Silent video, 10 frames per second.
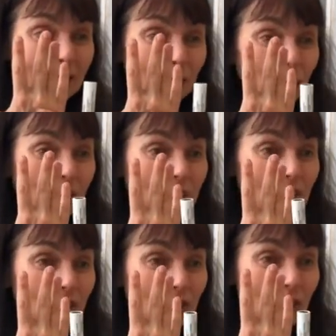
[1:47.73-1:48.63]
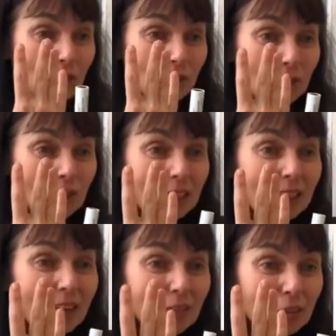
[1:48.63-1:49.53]
Look, the
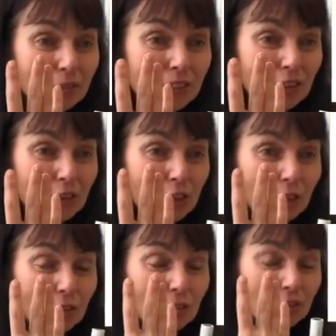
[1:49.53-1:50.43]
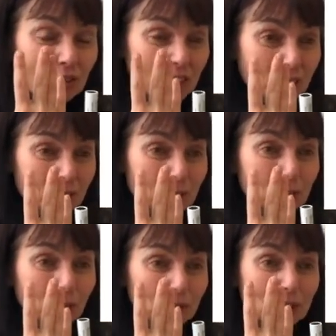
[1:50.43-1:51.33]
level of Sanjiao 3
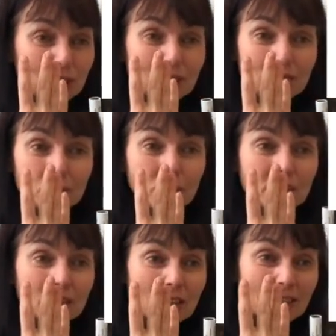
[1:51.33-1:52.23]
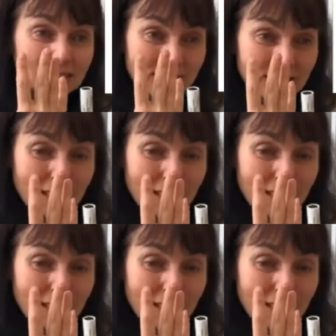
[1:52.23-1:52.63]
corresponds to the level of the eyes.